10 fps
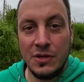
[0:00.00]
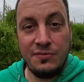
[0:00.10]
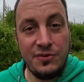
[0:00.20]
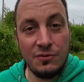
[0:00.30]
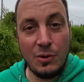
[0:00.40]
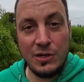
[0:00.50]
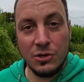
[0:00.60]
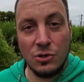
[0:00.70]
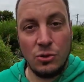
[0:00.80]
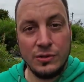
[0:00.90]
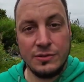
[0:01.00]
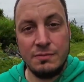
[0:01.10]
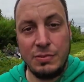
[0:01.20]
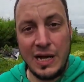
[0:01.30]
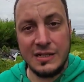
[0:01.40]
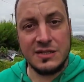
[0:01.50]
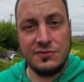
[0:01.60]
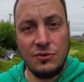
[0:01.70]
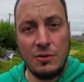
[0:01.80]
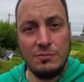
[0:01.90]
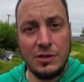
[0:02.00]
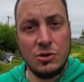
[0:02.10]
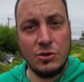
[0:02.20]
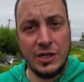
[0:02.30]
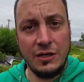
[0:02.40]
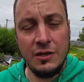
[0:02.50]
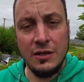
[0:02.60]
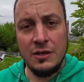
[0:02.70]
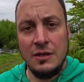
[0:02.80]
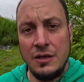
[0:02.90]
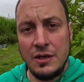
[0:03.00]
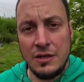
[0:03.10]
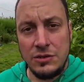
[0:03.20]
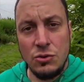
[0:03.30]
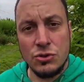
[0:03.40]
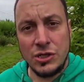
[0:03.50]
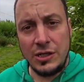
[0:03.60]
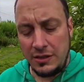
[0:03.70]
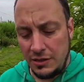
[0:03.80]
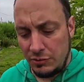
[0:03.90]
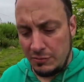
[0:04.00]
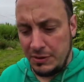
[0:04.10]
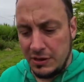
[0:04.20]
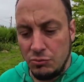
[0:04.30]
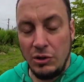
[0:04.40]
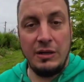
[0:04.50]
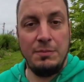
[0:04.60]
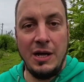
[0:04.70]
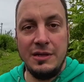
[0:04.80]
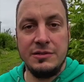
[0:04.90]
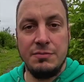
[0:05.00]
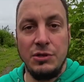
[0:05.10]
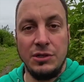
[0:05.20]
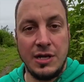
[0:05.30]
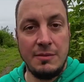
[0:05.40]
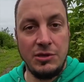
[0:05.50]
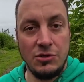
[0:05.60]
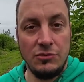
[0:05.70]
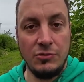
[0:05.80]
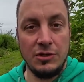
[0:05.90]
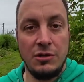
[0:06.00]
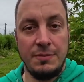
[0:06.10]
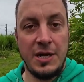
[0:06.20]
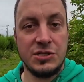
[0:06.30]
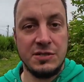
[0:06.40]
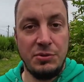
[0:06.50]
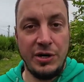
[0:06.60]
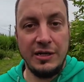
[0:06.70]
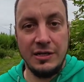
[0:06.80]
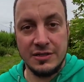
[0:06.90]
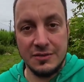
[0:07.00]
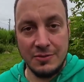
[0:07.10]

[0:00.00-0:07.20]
When you're growing plants from a cutting, usually it would be a woody plant, but it can be done with herbaceous perennials as